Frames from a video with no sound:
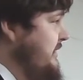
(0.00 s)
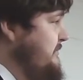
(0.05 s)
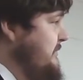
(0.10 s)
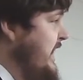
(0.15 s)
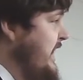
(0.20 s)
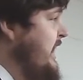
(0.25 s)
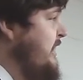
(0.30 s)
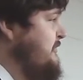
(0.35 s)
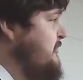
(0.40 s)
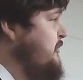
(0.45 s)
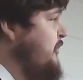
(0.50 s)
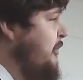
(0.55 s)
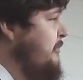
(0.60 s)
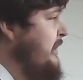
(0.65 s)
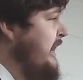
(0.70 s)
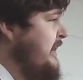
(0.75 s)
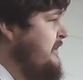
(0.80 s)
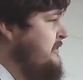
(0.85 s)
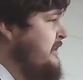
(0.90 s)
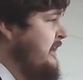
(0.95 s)
have to
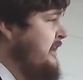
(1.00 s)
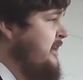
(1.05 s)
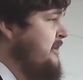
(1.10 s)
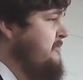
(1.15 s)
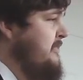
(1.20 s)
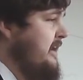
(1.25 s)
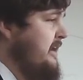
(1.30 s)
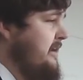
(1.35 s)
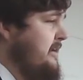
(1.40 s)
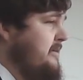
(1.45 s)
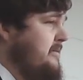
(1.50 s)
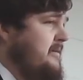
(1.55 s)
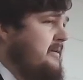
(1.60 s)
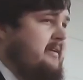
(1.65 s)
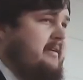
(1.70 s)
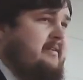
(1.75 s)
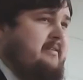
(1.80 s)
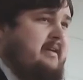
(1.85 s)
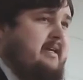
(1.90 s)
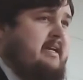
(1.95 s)
obey that command
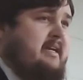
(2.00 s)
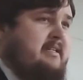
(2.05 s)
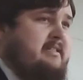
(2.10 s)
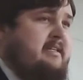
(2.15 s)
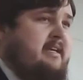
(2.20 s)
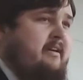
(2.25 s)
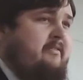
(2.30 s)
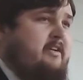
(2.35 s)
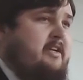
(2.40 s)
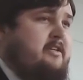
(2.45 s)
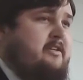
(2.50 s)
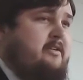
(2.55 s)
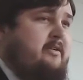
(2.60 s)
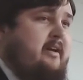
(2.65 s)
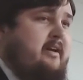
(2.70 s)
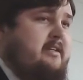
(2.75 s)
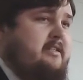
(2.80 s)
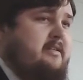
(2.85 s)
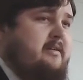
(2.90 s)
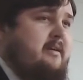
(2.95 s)
that He's given to
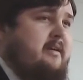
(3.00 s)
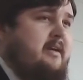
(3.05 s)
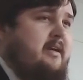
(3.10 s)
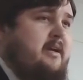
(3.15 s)
us